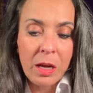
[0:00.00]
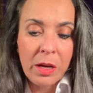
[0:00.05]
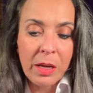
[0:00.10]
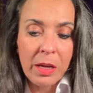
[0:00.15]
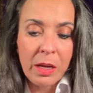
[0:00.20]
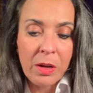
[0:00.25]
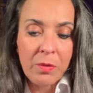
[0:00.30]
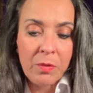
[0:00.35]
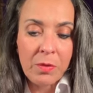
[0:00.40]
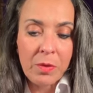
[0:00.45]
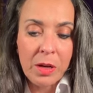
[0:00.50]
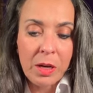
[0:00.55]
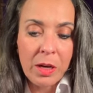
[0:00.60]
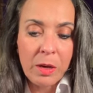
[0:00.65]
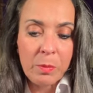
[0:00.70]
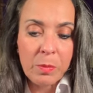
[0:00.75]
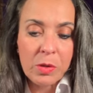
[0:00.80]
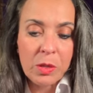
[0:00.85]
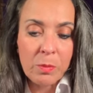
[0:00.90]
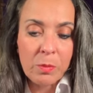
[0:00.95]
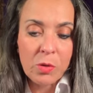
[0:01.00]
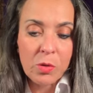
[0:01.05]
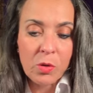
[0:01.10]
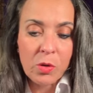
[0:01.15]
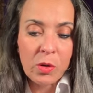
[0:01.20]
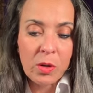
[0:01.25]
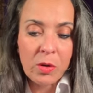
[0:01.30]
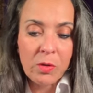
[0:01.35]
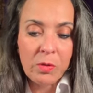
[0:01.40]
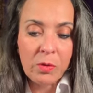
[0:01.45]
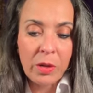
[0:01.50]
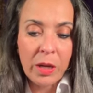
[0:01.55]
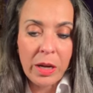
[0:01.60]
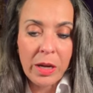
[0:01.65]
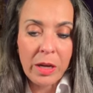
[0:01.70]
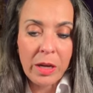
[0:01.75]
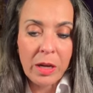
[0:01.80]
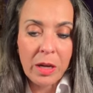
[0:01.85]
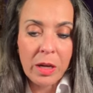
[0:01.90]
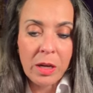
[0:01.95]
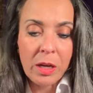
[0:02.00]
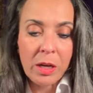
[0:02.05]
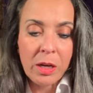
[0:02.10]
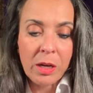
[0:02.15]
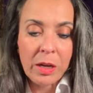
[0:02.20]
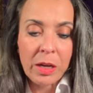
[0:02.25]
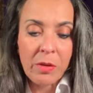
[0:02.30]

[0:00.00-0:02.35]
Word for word: give uh, some sort of like uh,